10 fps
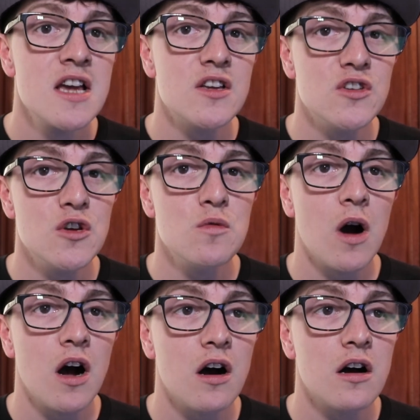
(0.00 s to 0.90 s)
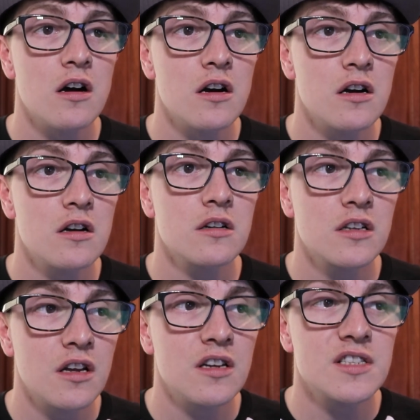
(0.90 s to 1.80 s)
you are
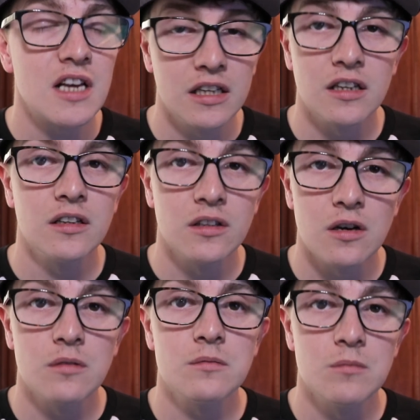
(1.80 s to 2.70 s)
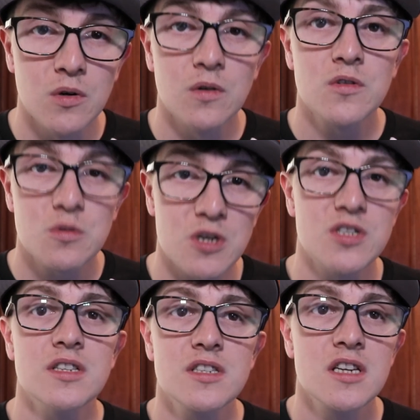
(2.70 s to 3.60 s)
gonna sell a lot more
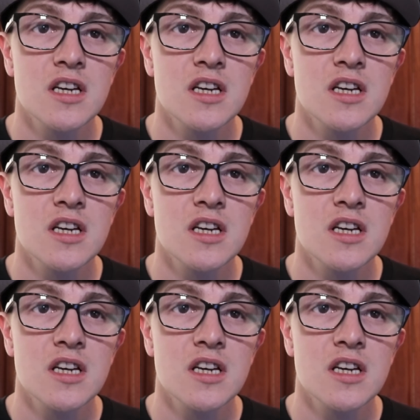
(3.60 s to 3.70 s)
Switches.